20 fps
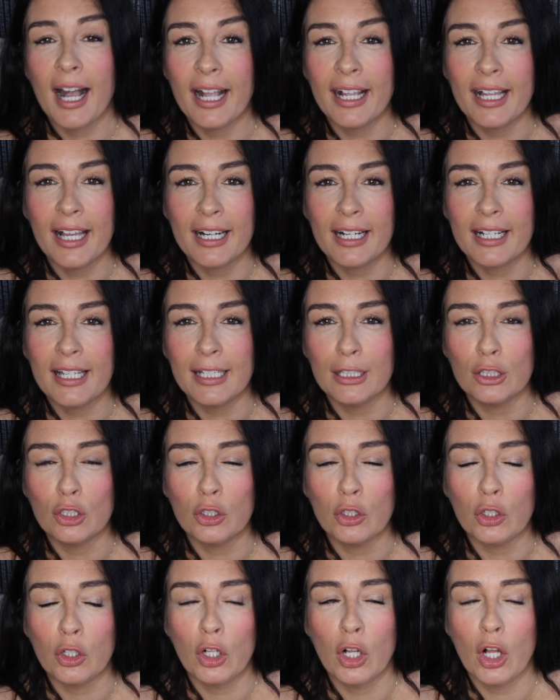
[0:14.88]
I got a
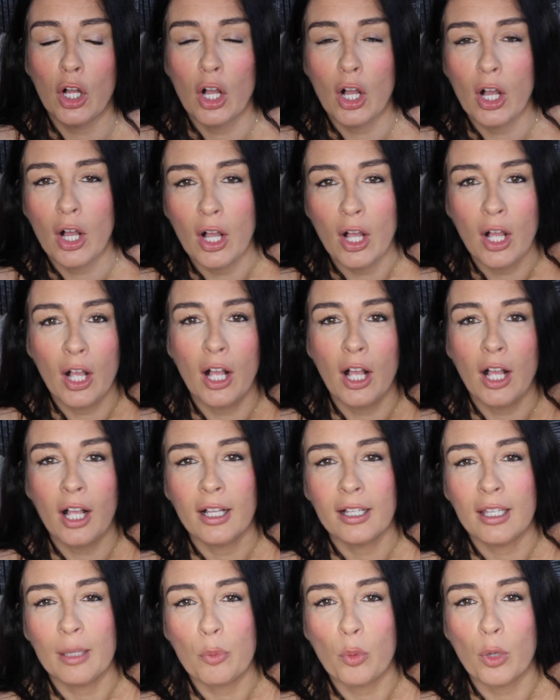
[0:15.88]
Kindle.
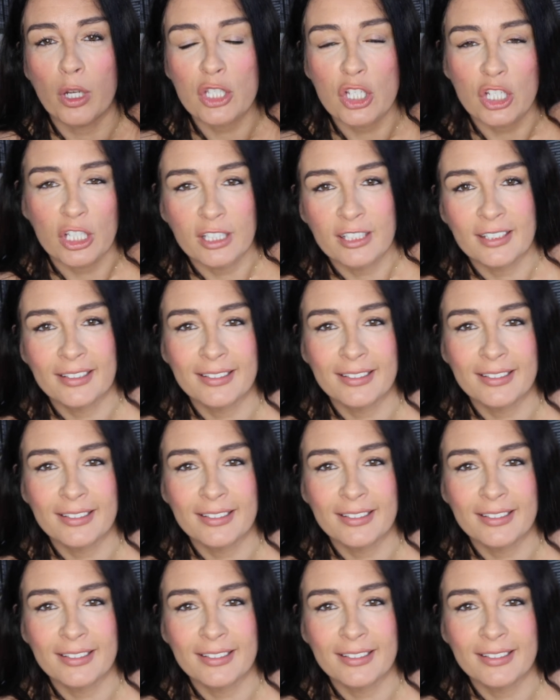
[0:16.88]
Keep watching.